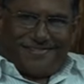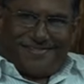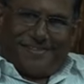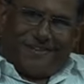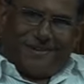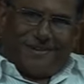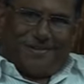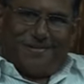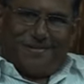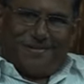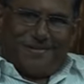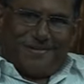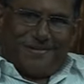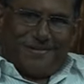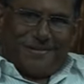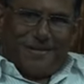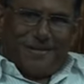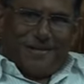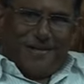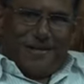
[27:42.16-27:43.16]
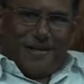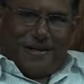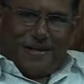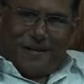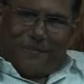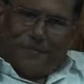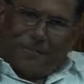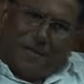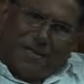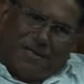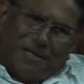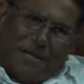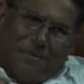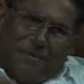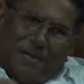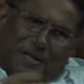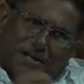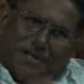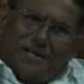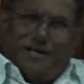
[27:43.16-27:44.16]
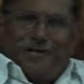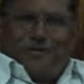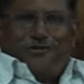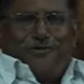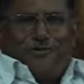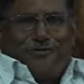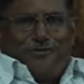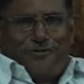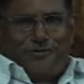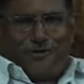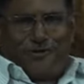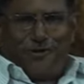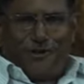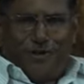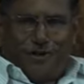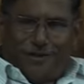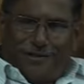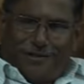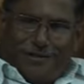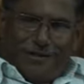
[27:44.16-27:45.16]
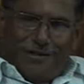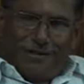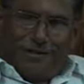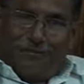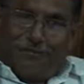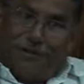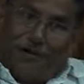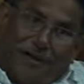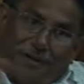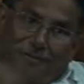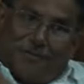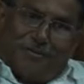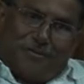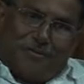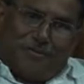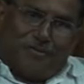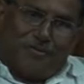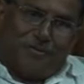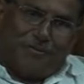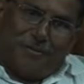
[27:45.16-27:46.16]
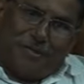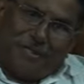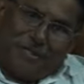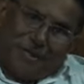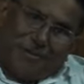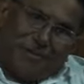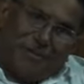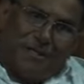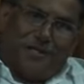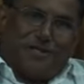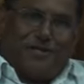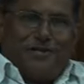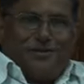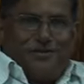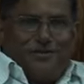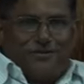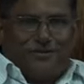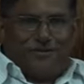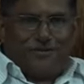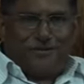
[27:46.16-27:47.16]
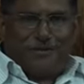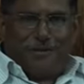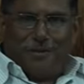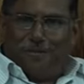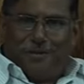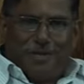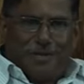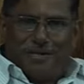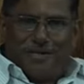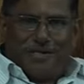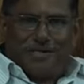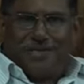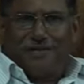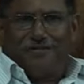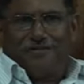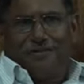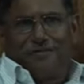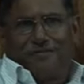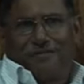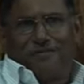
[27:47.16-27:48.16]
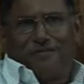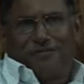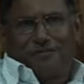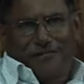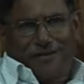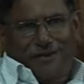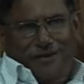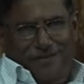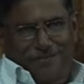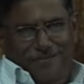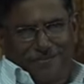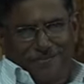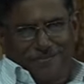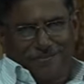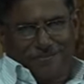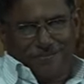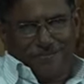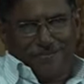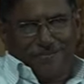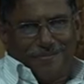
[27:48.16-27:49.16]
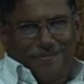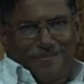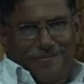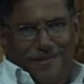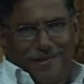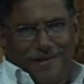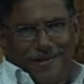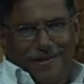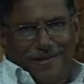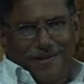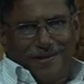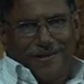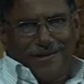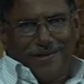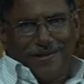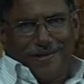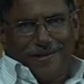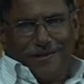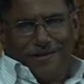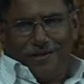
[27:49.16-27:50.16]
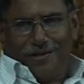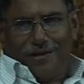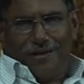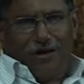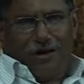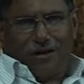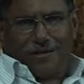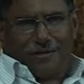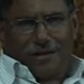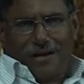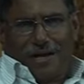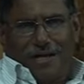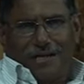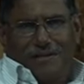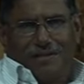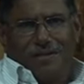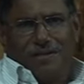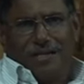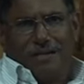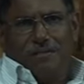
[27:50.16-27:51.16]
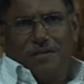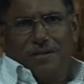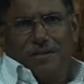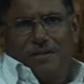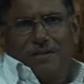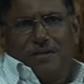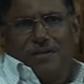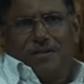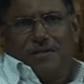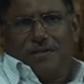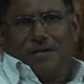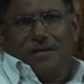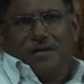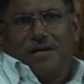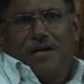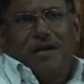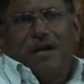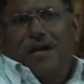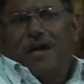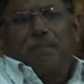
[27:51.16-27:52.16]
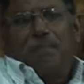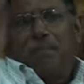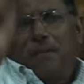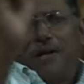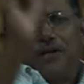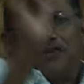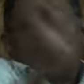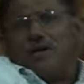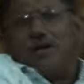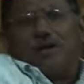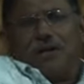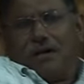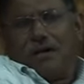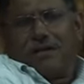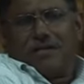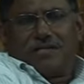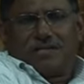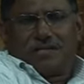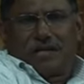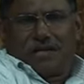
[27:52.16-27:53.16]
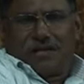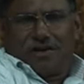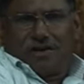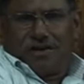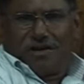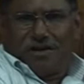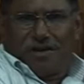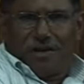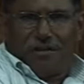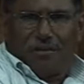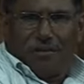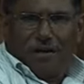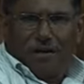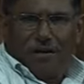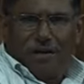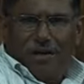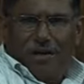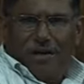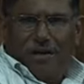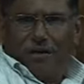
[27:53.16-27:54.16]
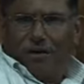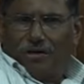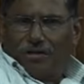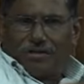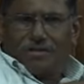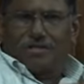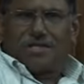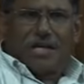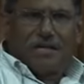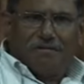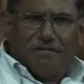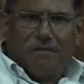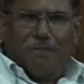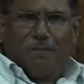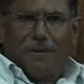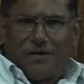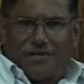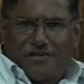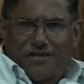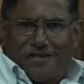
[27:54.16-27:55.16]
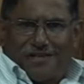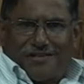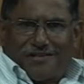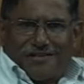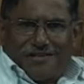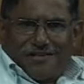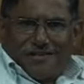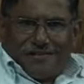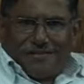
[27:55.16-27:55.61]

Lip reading: The ability to choose, not the freedom to choose, but the ability to choose. The ability is different from the freedom. The doctor has the ability to kill a patient on the surgery table or to save a patient.